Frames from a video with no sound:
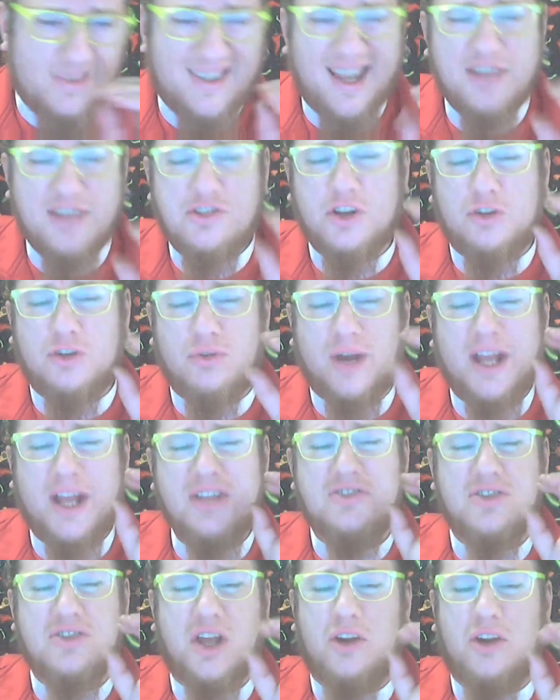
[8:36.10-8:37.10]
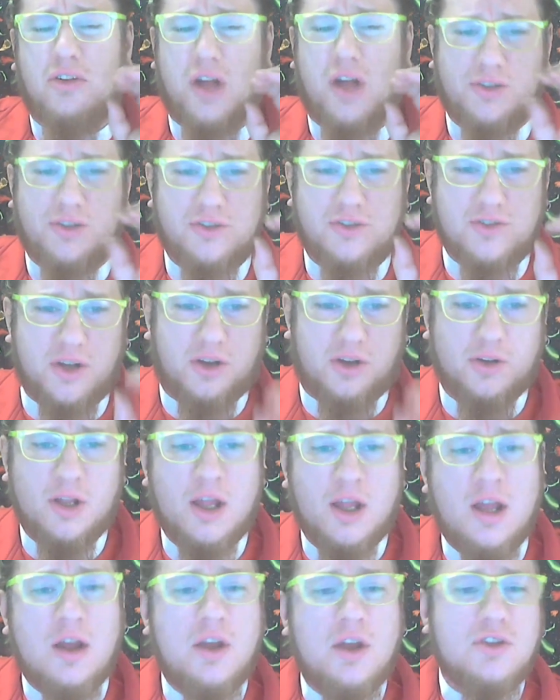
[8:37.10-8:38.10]
It's a great subtle undertone.
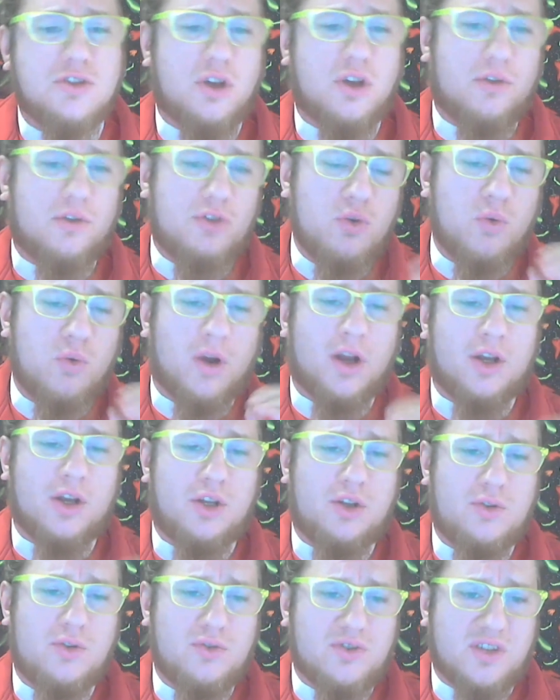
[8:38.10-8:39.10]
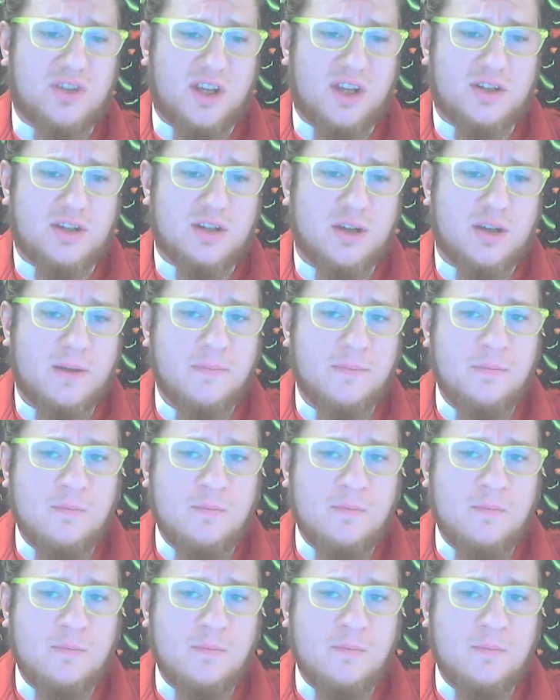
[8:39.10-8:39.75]
So if you wanted to use this,